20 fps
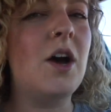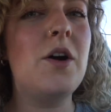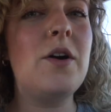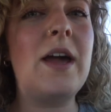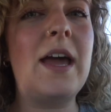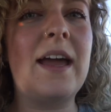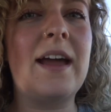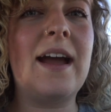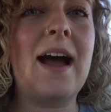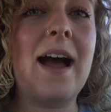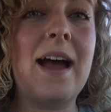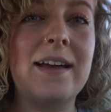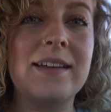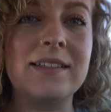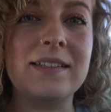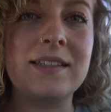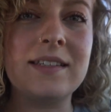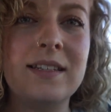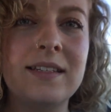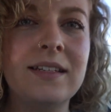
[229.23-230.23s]
Okay
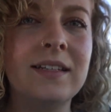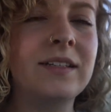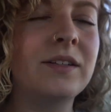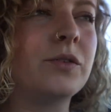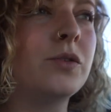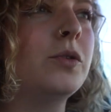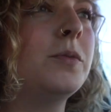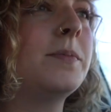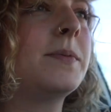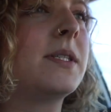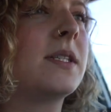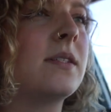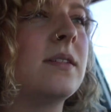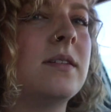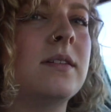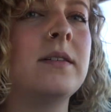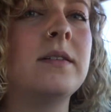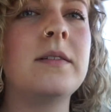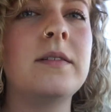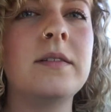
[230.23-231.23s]
guys, oops,
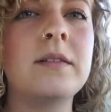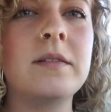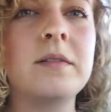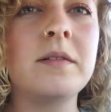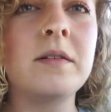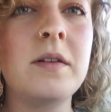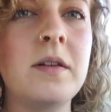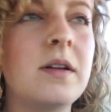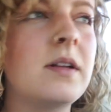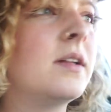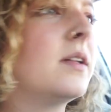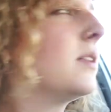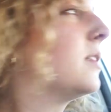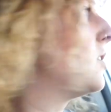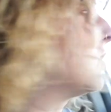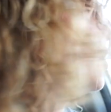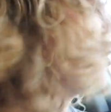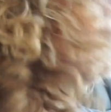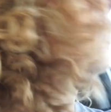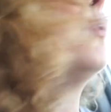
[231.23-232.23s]

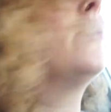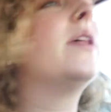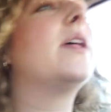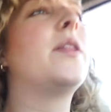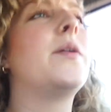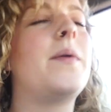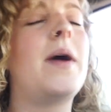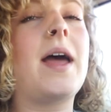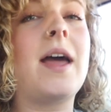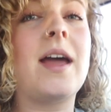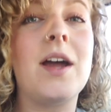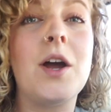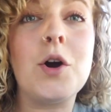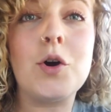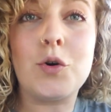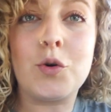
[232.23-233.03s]
let's go the other way.